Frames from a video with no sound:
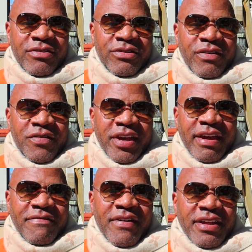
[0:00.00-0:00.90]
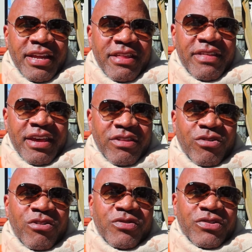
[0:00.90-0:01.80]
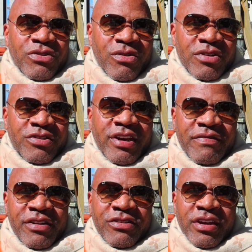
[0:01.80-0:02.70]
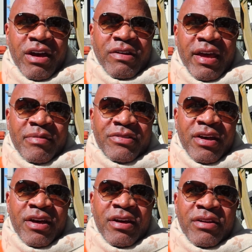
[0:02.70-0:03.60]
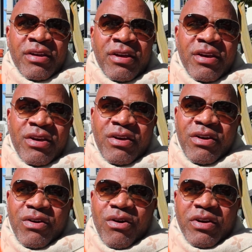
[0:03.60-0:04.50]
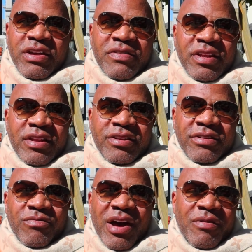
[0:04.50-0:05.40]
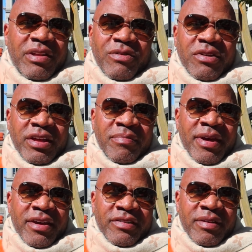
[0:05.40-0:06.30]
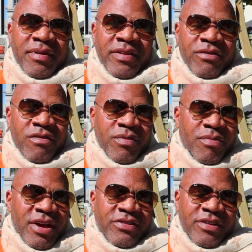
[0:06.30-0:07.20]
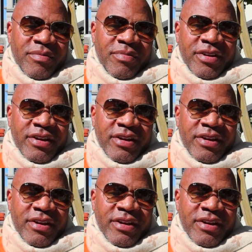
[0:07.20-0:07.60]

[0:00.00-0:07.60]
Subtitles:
So if you can't find anything in the grocery stores, definitely check out Amazon, or even, well, I wouldn't even go to eBay because eBay, they're overpricing, but